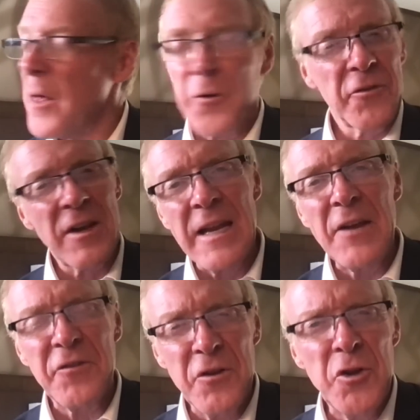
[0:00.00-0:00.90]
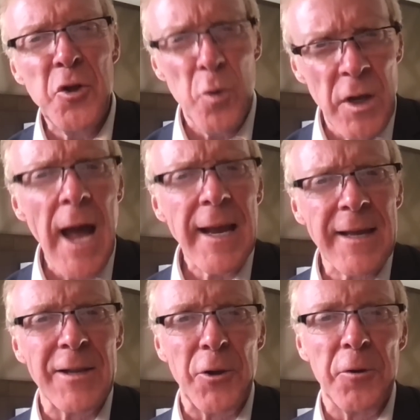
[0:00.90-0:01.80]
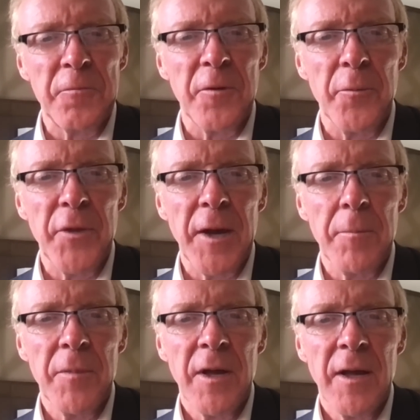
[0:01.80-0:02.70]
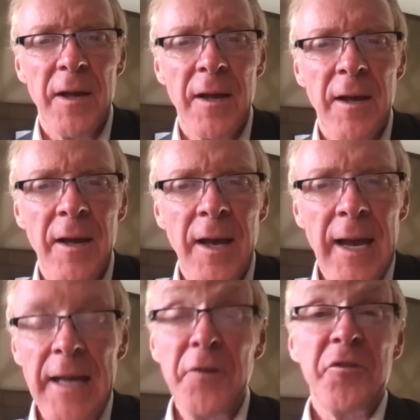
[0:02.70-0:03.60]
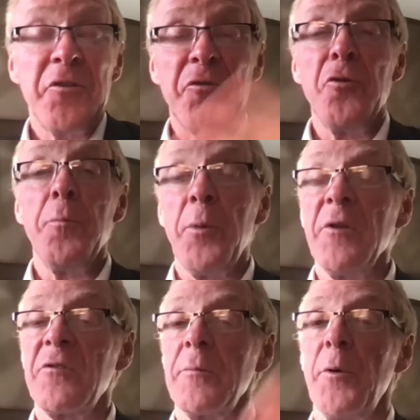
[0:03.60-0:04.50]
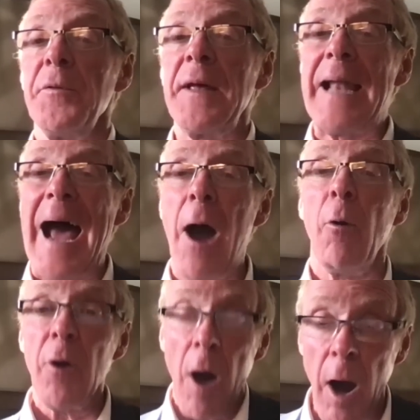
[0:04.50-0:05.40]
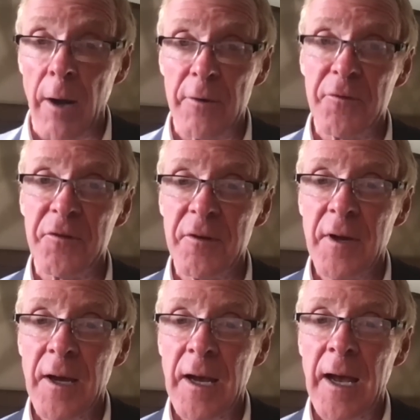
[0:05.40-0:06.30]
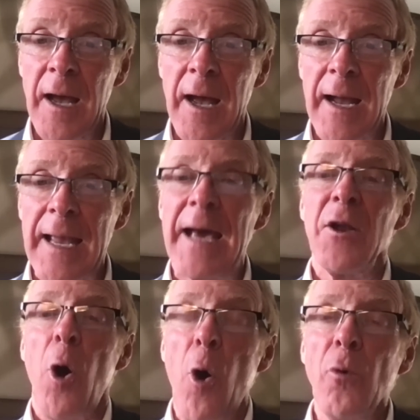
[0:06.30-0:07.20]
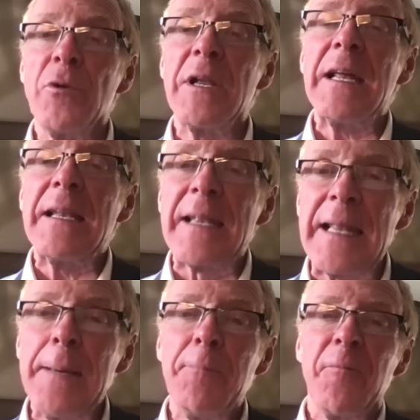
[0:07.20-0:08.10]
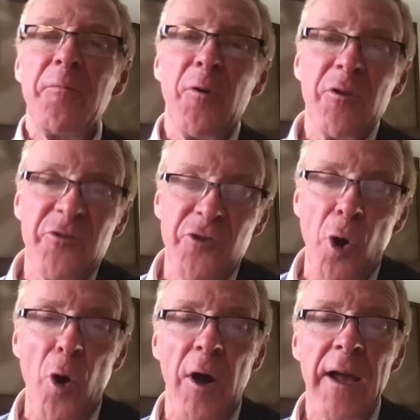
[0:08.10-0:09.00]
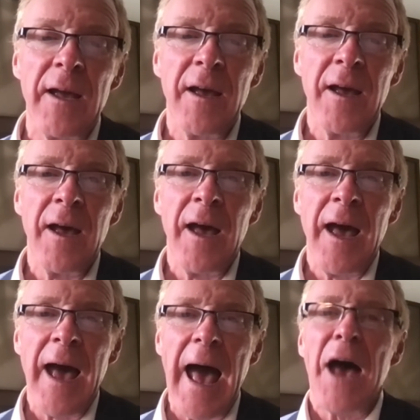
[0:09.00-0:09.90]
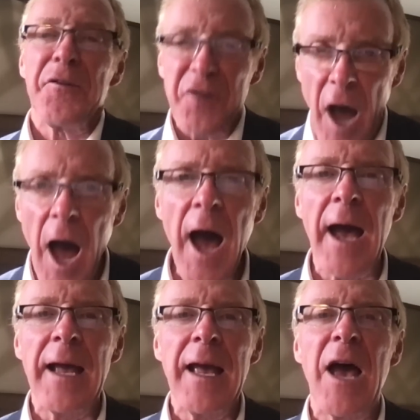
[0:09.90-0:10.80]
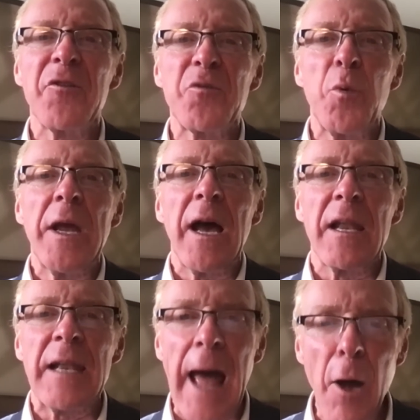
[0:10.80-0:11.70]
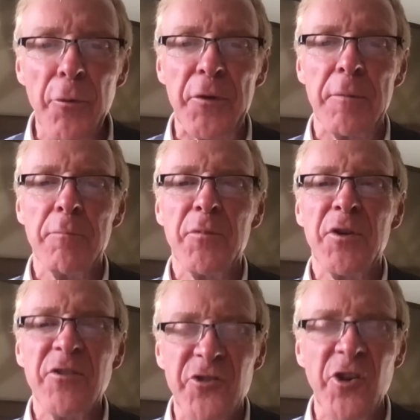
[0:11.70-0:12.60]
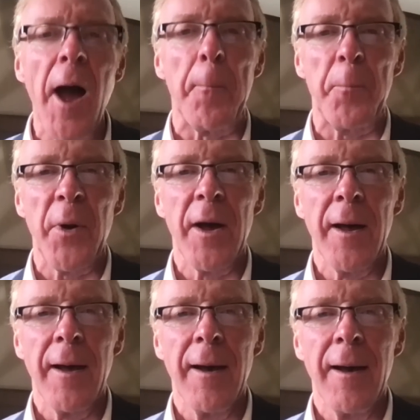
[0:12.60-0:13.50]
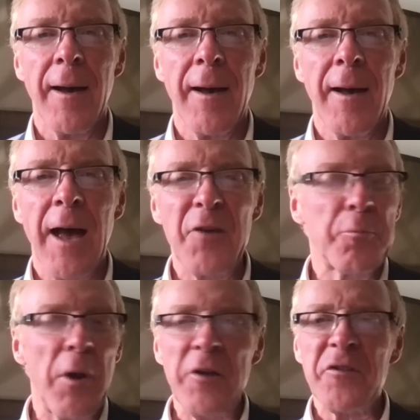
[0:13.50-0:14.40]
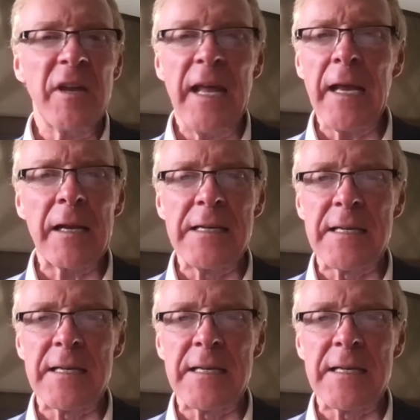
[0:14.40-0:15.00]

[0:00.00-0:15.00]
there's a lesson you and I can learn from them. It is a true principle that our hearts can only leap for joy as high as we allow them to jump. As President Hinckley